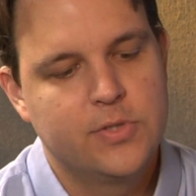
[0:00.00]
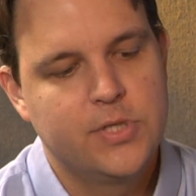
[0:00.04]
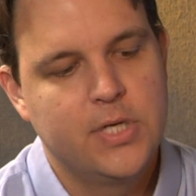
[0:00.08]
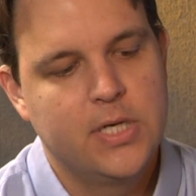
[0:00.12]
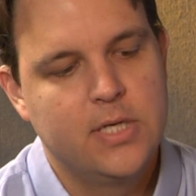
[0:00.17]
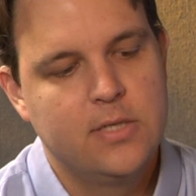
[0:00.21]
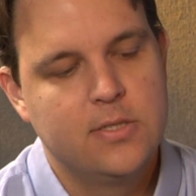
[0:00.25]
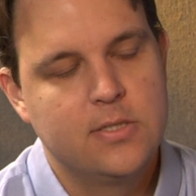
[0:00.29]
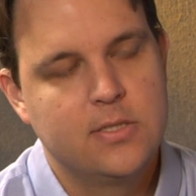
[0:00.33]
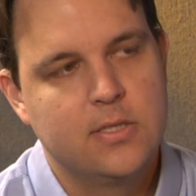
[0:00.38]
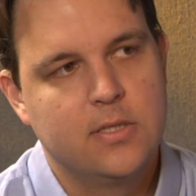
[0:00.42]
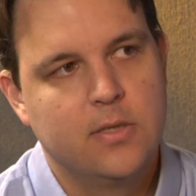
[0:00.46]

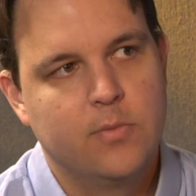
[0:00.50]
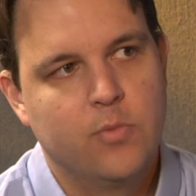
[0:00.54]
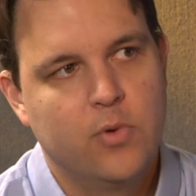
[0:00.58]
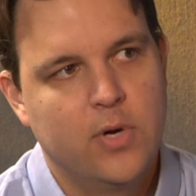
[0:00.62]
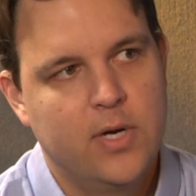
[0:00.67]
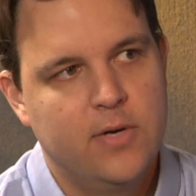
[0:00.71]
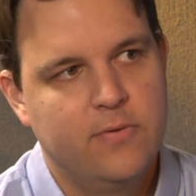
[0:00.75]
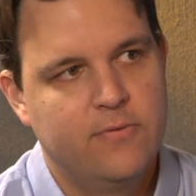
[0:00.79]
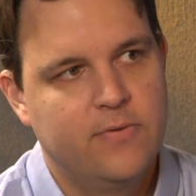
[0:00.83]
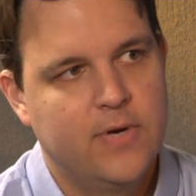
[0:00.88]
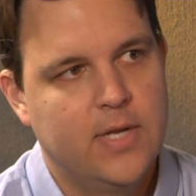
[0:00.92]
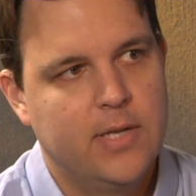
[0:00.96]
changes in the
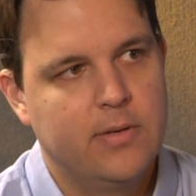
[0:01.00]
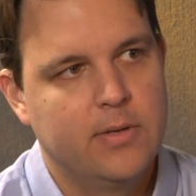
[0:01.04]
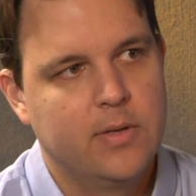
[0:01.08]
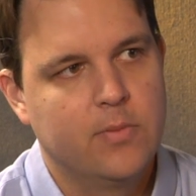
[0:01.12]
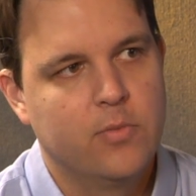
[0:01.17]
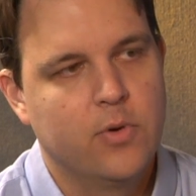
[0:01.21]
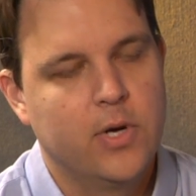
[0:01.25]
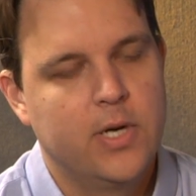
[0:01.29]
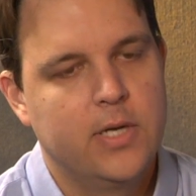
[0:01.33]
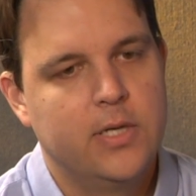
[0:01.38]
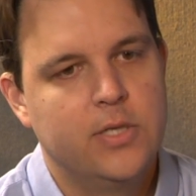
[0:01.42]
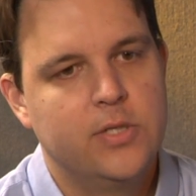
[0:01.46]
brain following a
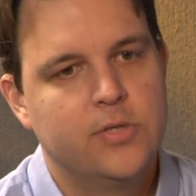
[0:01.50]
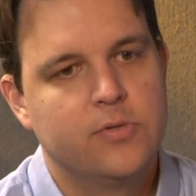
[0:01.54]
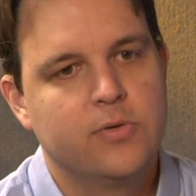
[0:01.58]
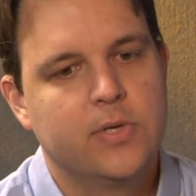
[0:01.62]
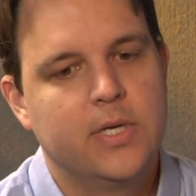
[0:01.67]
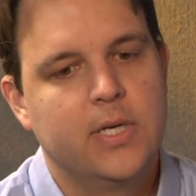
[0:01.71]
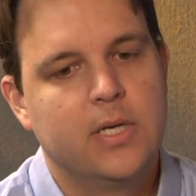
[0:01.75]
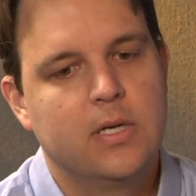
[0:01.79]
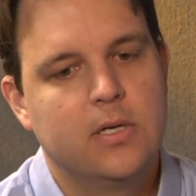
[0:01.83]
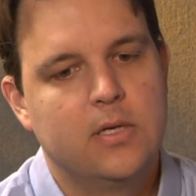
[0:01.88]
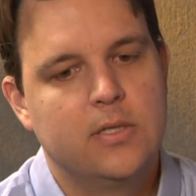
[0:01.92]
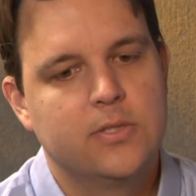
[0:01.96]
brain
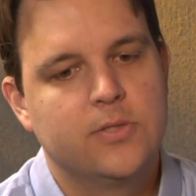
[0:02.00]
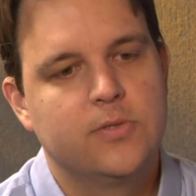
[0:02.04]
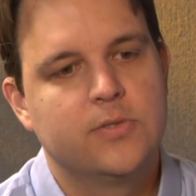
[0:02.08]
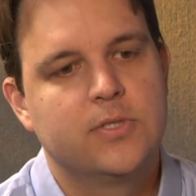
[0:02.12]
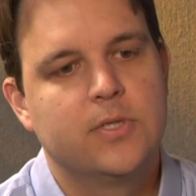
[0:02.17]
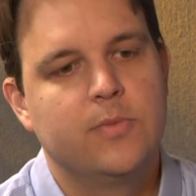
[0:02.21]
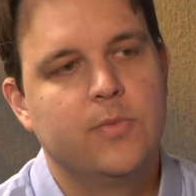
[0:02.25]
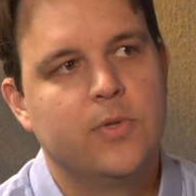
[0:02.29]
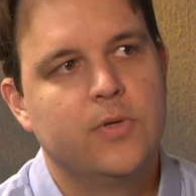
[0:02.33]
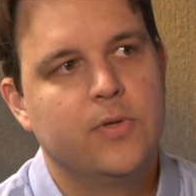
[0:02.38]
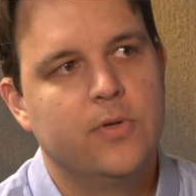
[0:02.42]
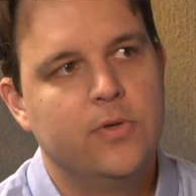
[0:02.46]
injury, and also
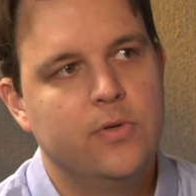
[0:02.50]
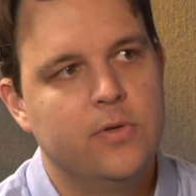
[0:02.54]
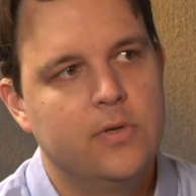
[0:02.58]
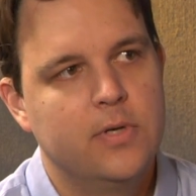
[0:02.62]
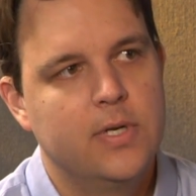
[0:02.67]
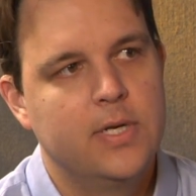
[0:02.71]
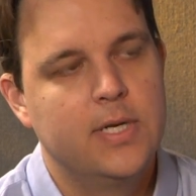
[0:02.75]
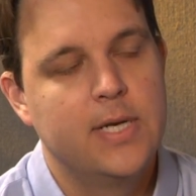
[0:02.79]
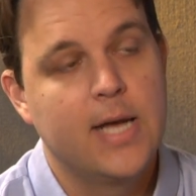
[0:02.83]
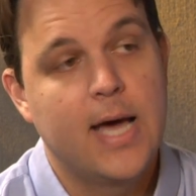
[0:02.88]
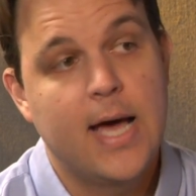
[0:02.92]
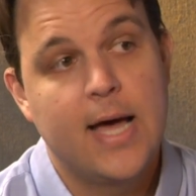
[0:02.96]
some of the
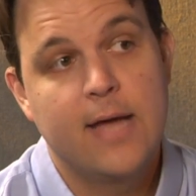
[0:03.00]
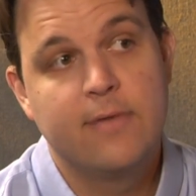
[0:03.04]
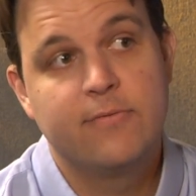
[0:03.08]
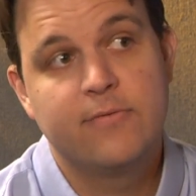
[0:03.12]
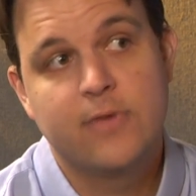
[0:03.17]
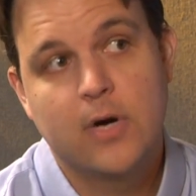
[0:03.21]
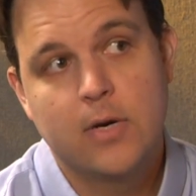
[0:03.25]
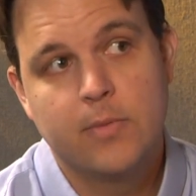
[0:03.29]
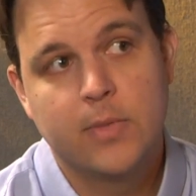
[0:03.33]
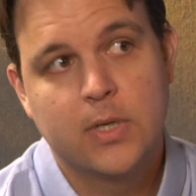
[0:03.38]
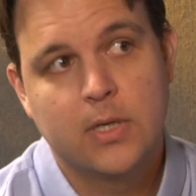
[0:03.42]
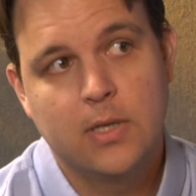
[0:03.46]

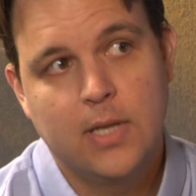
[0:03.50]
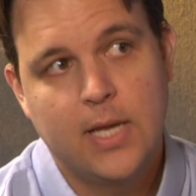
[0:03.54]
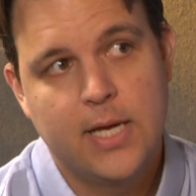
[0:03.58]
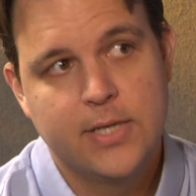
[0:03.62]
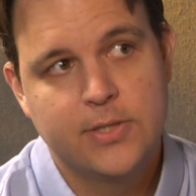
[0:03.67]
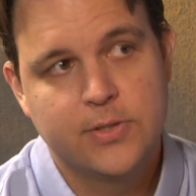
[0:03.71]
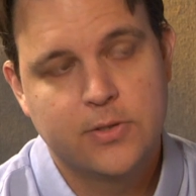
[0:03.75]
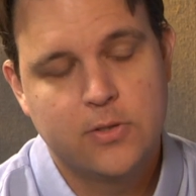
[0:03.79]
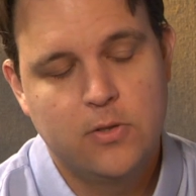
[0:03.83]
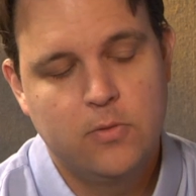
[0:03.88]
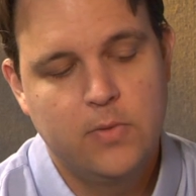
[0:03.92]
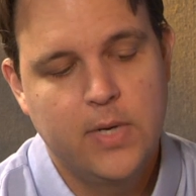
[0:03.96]

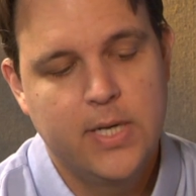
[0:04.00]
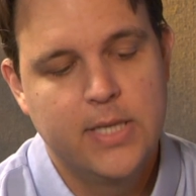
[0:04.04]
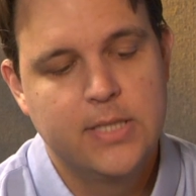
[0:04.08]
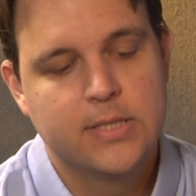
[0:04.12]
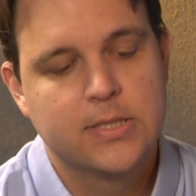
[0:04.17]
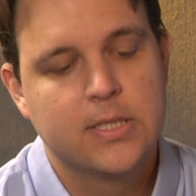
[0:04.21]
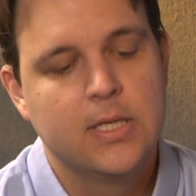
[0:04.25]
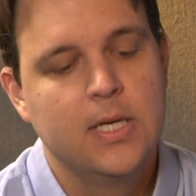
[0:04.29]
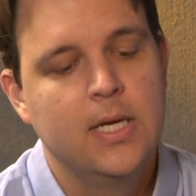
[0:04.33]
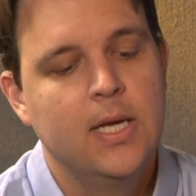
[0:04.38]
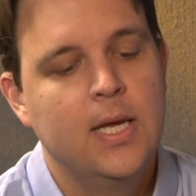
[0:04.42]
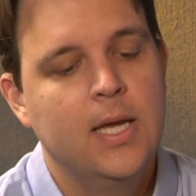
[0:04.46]
non-pharmacological
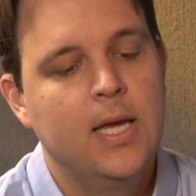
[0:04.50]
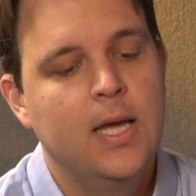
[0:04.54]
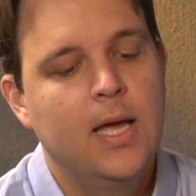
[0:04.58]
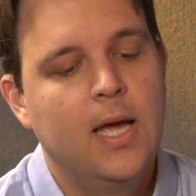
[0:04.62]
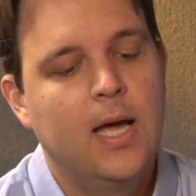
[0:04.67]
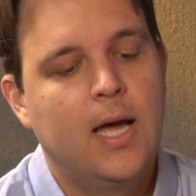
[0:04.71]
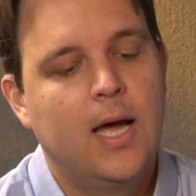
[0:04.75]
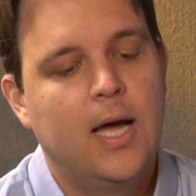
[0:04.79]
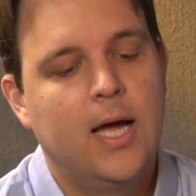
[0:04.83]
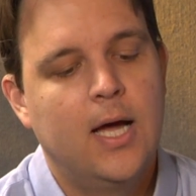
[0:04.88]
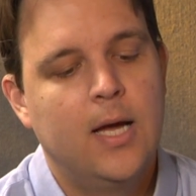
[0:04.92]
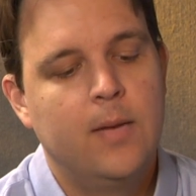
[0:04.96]
ways.
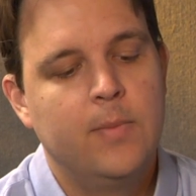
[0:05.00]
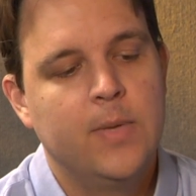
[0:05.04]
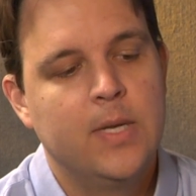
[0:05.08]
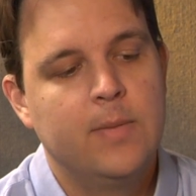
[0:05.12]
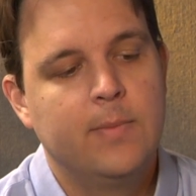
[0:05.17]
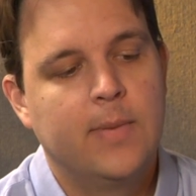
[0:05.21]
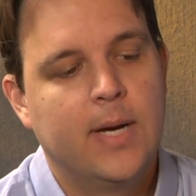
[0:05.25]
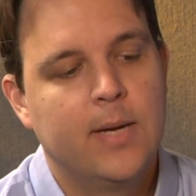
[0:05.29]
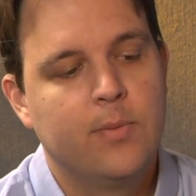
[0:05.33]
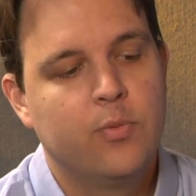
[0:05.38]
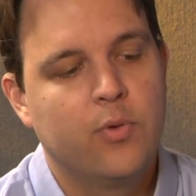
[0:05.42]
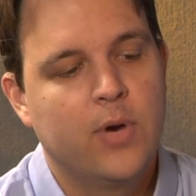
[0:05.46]
In
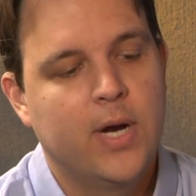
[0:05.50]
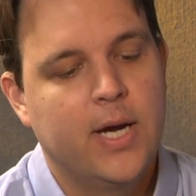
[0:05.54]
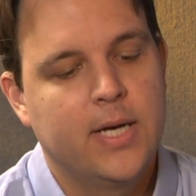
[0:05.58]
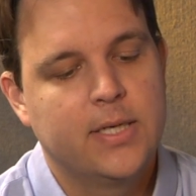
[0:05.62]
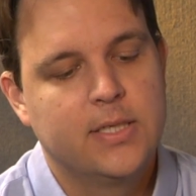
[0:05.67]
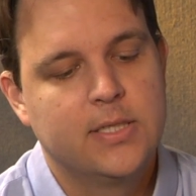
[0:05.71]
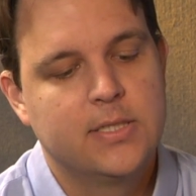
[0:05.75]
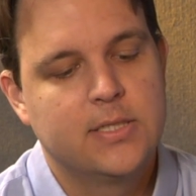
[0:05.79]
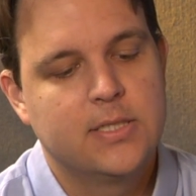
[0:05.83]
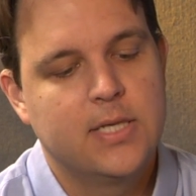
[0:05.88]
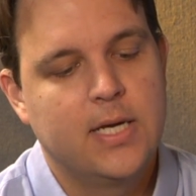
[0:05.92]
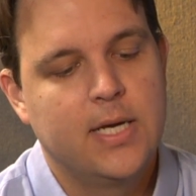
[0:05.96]
my
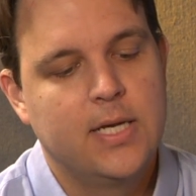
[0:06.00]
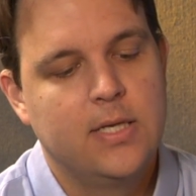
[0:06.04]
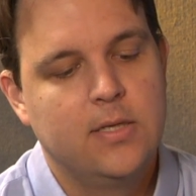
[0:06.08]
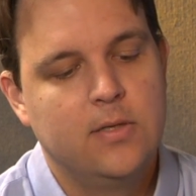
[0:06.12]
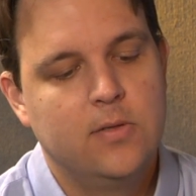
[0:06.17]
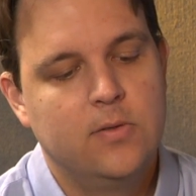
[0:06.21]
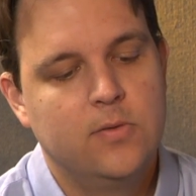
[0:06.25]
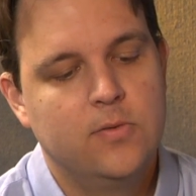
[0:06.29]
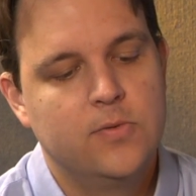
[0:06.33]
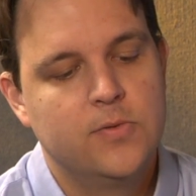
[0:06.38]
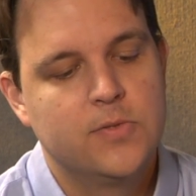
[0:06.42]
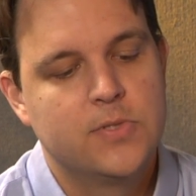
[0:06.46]
practice, I
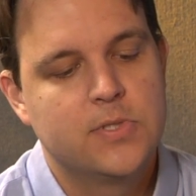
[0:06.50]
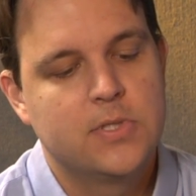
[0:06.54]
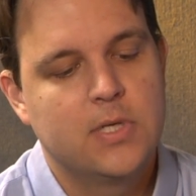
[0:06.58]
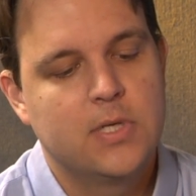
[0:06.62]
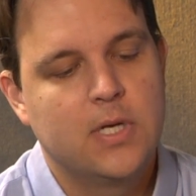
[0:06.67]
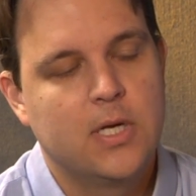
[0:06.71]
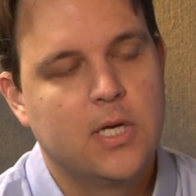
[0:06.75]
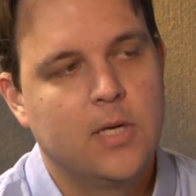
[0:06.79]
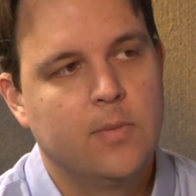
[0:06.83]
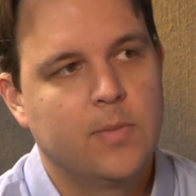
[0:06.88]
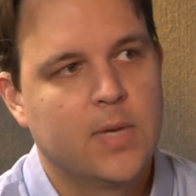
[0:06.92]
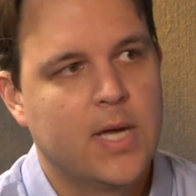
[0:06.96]
use
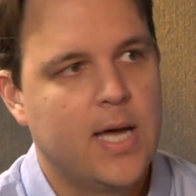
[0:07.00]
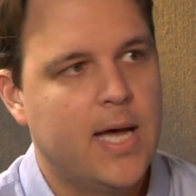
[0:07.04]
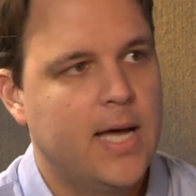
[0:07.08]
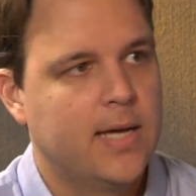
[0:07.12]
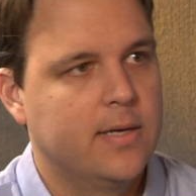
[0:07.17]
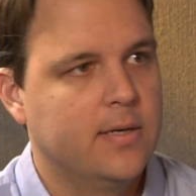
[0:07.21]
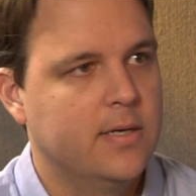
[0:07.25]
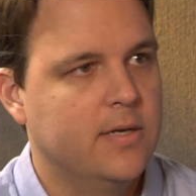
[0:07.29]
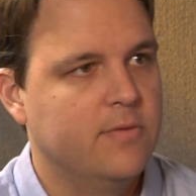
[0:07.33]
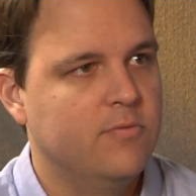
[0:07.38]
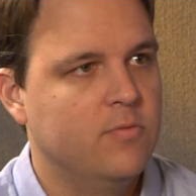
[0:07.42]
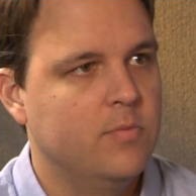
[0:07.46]

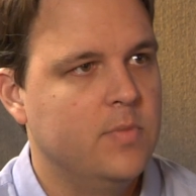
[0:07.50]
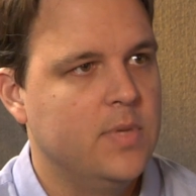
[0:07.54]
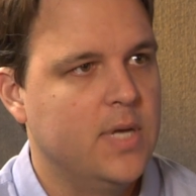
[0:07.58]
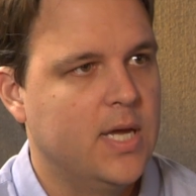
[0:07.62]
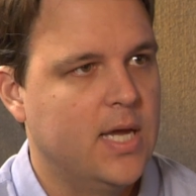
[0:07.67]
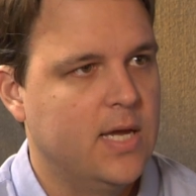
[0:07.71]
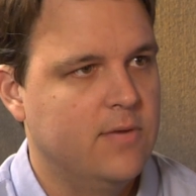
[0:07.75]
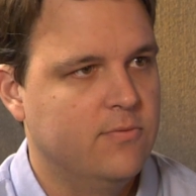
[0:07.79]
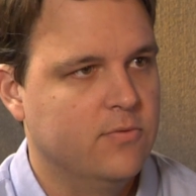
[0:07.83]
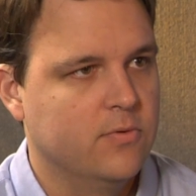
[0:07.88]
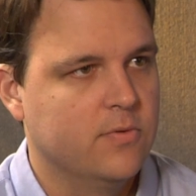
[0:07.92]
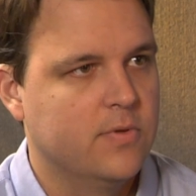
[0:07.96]
cognitive and
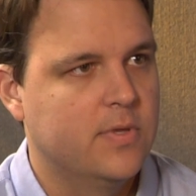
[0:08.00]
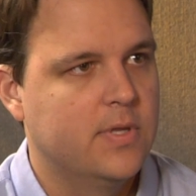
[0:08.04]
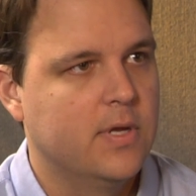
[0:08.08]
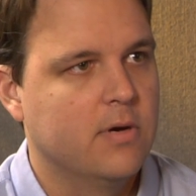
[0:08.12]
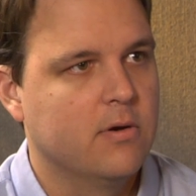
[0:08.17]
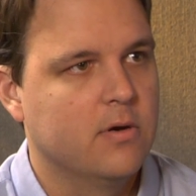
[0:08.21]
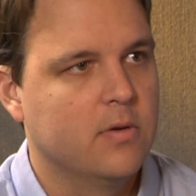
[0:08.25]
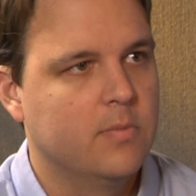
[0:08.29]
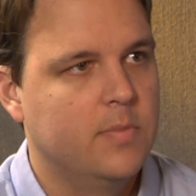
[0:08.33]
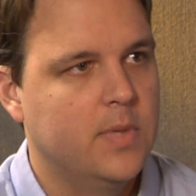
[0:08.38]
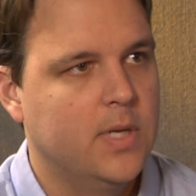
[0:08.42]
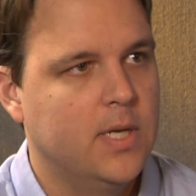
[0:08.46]
behavioral
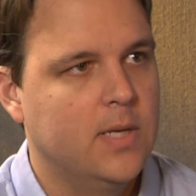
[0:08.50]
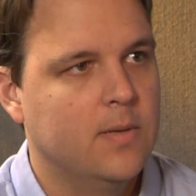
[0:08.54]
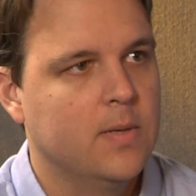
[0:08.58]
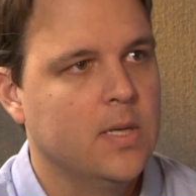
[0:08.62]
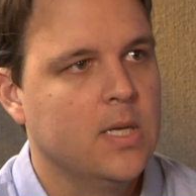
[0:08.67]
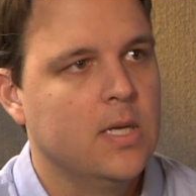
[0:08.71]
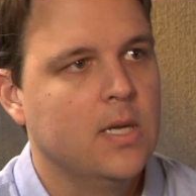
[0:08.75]
therapy.